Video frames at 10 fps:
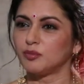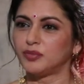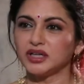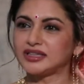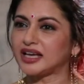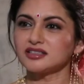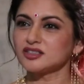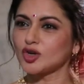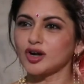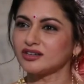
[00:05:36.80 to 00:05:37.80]
But that
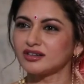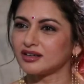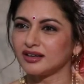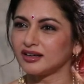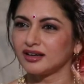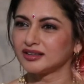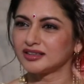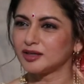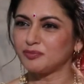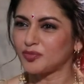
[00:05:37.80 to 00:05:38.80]
is not
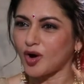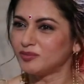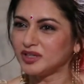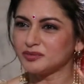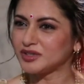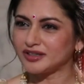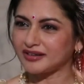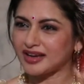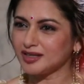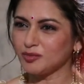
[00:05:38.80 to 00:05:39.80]
the problem here
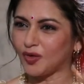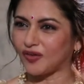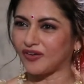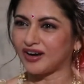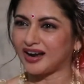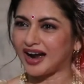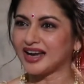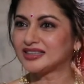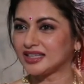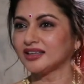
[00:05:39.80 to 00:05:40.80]
anymore.
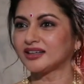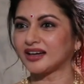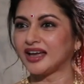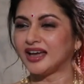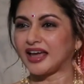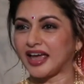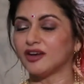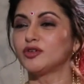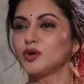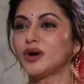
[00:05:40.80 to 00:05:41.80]
I think
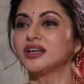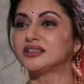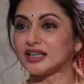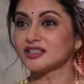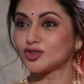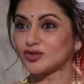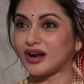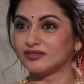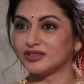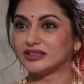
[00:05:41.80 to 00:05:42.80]
everyone does
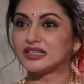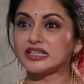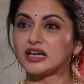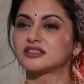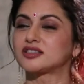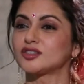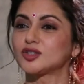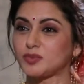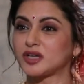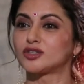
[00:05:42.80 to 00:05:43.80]
travel. The youngsters
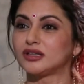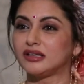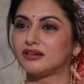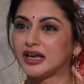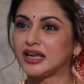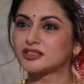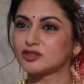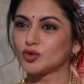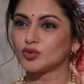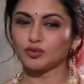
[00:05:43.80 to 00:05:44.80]
especially relate
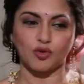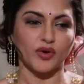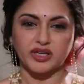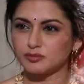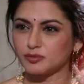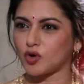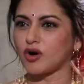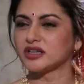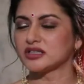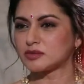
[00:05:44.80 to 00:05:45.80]
to going
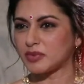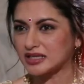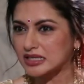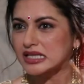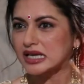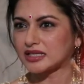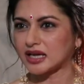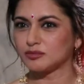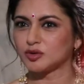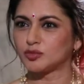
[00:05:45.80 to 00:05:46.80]
abroad and spending their
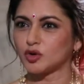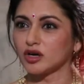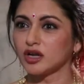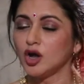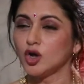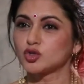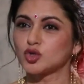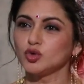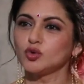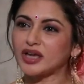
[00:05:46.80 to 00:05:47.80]
time abroad. So
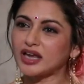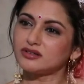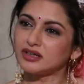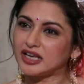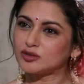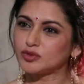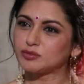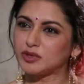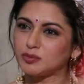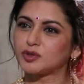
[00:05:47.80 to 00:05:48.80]
you can relate
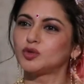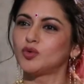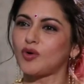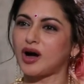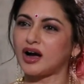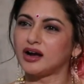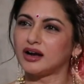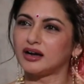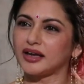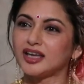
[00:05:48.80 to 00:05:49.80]
with people who
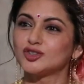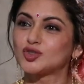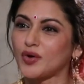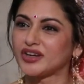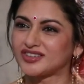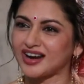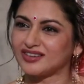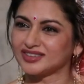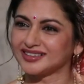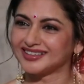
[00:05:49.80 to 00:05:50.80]
enjoy travel.